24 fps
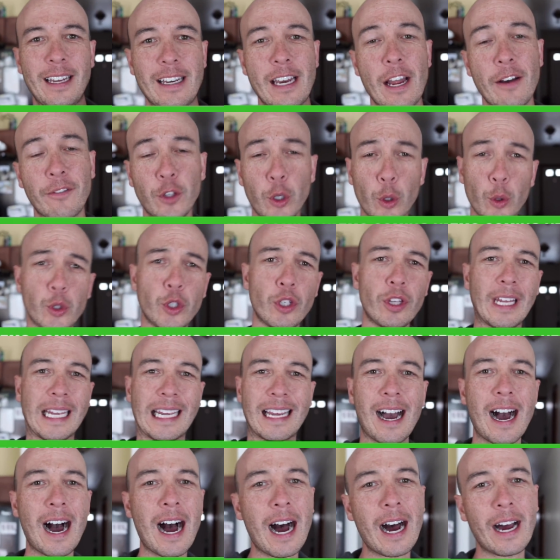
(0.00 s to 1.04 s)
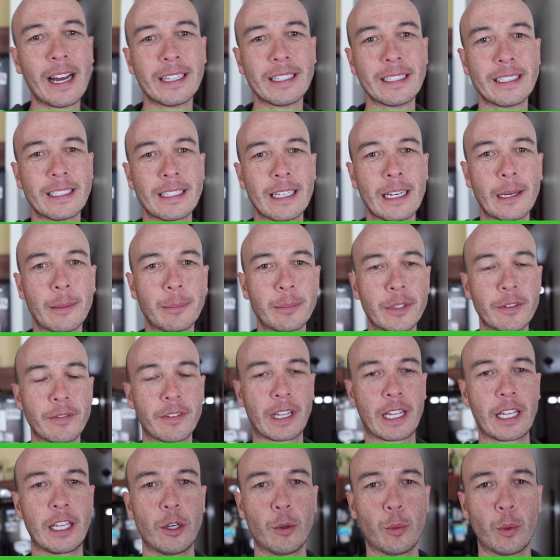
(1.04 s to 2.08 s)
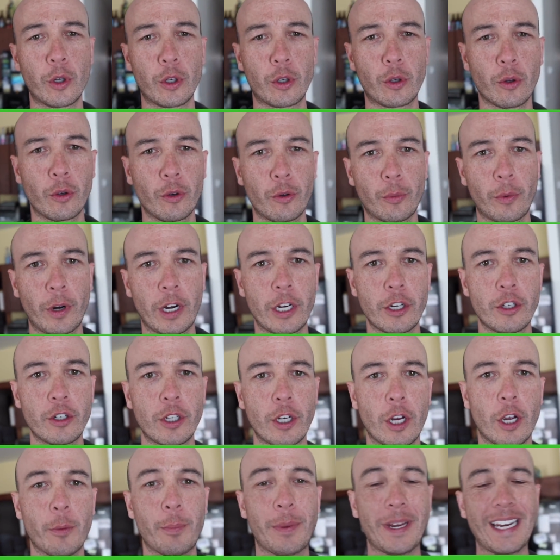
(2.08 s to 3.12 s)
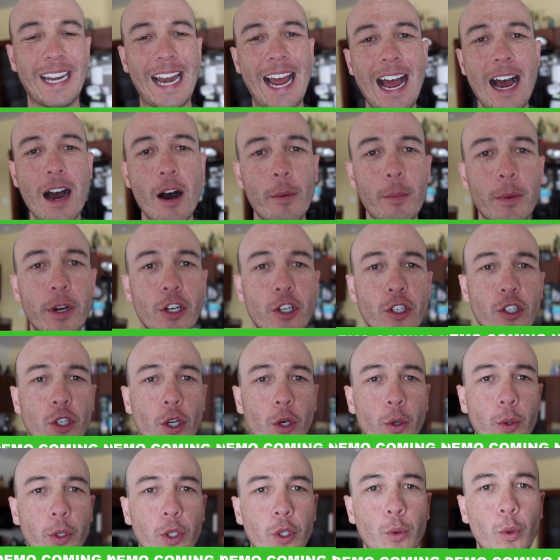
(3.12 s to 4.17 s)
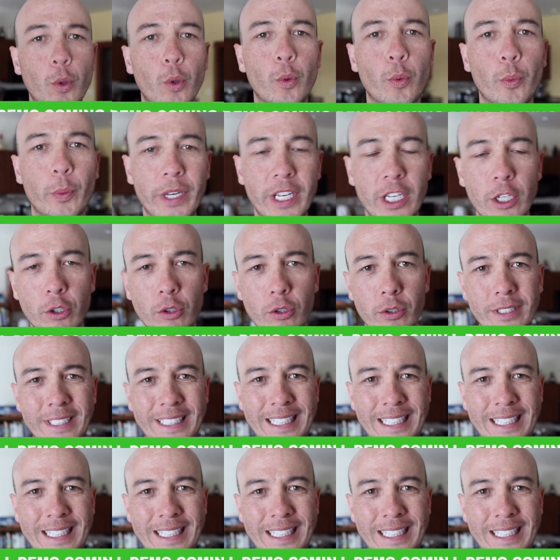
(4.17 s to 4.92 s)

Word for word: Now I've told you the concept of the keyword golden ratio, but now I'm gonna show you a real